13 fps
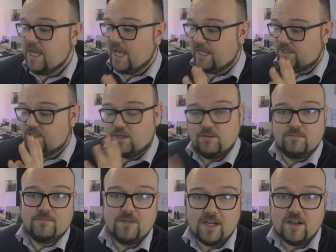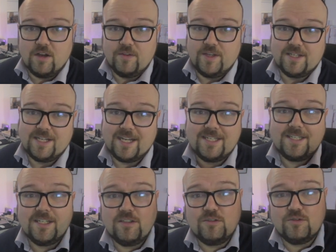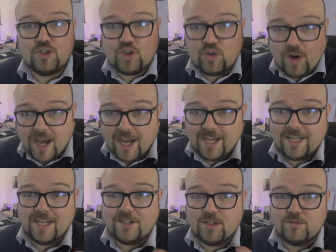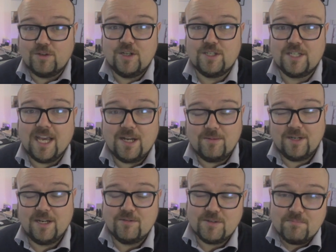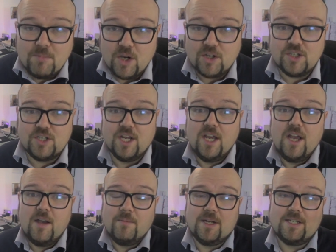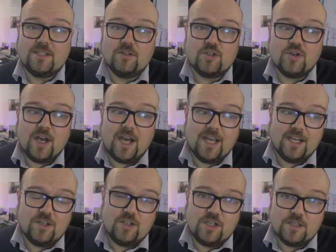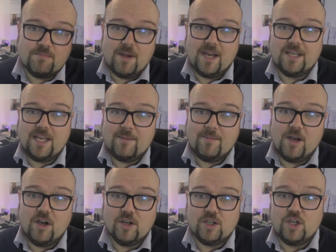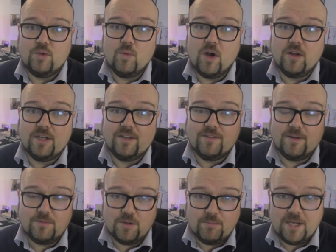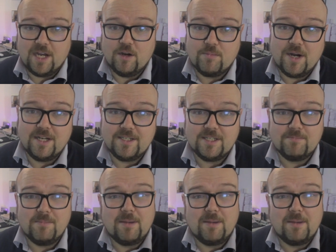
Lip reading: And so I got this. I still try, I don't use it anywhere near as much, but I still try and use my Yamaha U1 if I'm doing piano practice.